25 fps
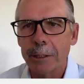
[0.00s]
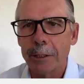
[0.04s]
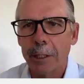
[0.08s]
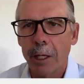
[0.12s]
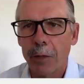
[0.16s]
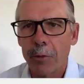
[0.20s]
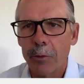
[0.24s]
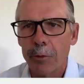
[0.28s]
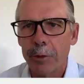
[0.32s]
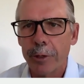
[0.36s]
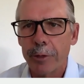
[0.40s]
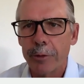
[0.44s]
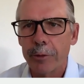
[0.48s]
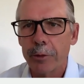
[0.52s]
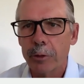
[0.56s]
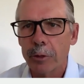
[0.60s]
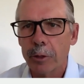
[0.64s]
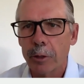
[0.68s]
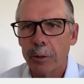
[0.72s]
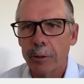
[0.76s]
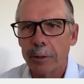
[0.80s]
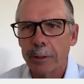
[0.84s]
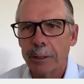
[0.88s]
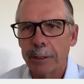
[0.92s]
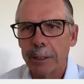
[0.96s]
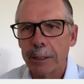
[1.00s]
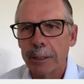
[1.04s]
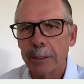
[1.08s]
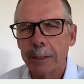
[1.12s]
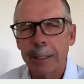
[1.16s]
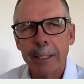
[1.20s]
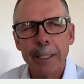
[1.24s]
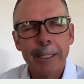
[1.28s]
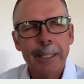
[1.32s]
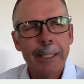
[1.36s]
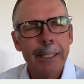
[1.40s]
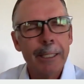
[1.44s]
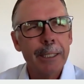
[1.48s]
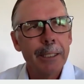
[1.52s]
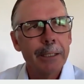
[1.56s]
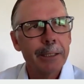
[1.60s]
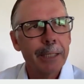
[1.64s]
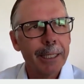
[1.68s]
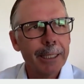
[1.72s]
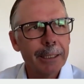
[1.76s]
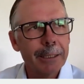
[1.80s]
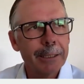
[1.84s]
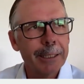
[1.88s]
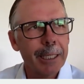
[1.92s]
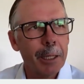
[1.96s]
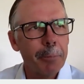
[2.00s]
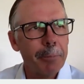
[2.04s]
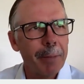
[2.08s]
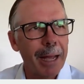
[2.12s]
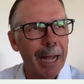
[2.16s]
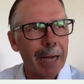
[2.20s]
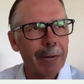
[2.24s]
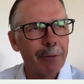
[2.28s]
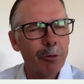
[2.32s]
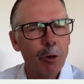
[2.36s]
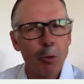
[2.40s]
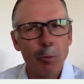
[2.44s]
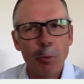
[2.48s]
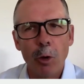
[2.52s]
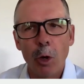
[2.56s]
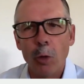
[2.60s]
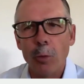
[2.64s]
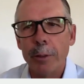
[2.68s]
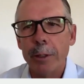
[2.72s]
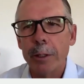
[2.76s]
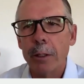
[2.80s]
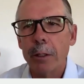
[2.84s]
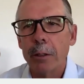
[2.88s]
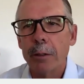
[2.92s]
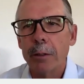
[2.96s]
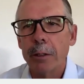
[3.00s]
and other digital currencies. Take a step back for a moment.